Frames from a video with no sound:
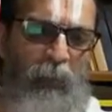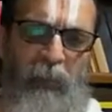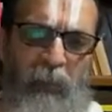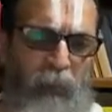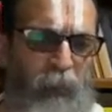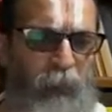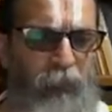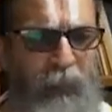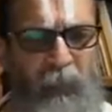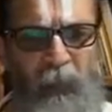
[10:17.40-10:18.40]
and it was
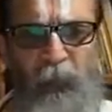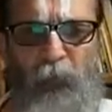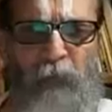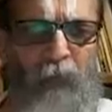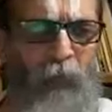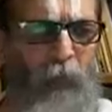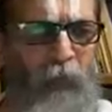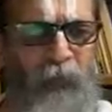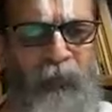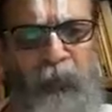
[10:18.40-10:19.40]
very natural for all
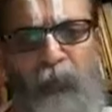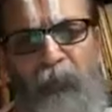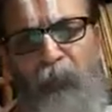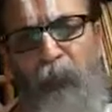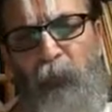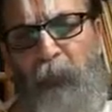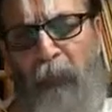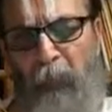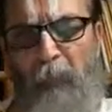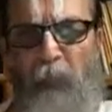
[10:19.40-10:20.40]
its citizens to
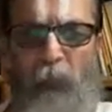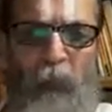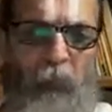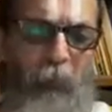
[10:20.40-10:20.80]
adapt to their